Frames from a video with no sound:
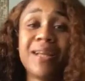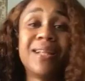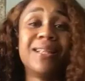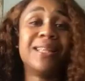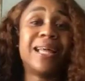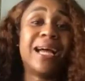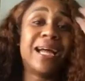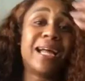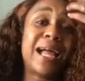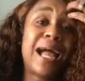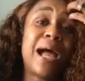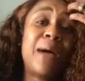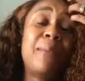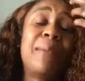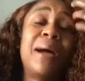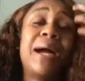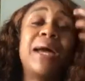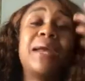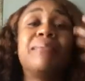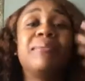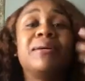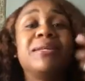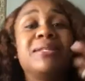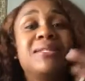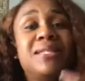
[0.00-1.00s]
Like, I
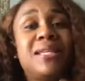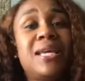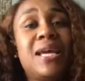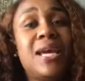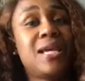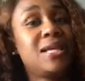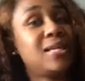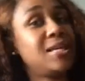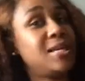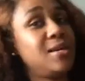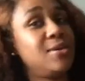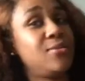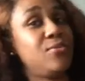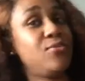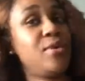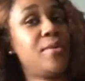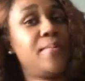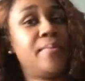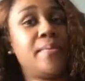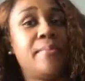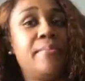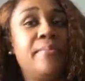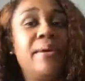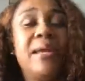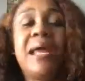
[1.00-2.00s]
might have been scared to get a
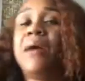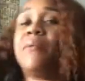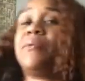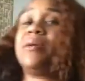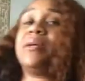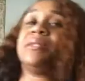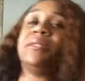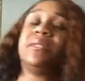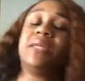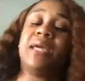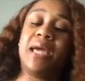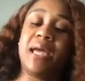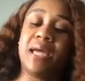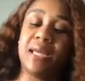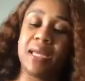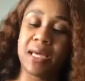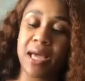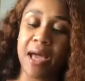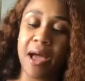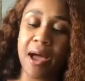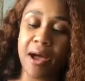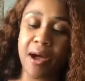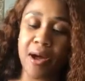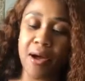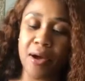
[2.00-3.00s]
whooping, but I wasn't scared to
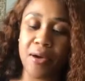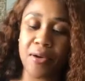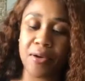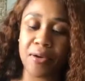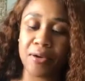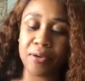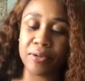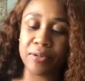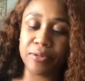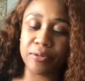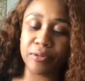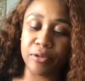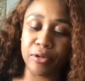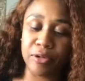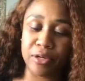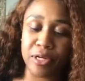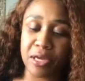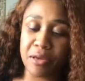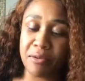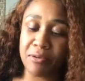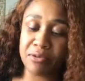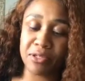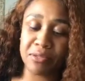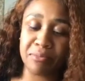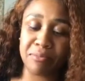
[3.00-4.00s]
call or
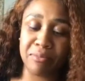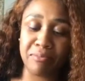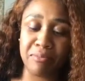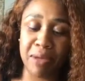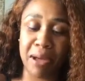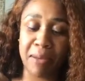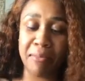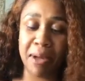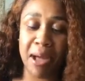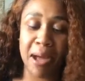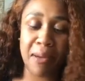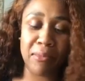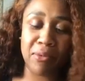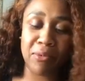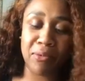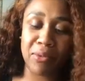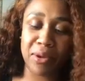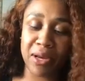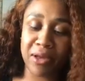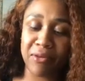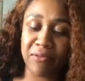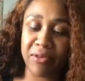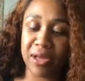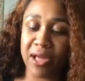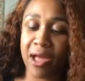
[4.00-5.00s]
give to my mama or
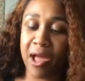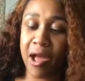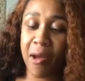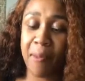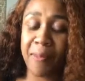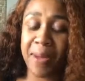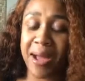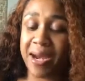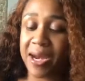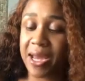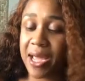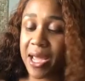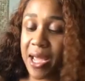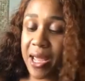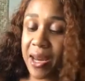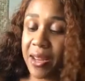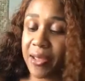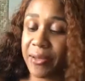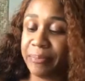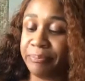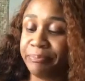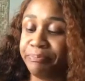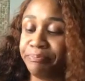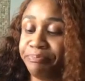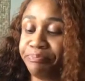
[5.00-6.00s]
whatever, call my
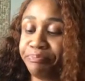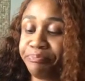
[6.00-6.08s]
daddy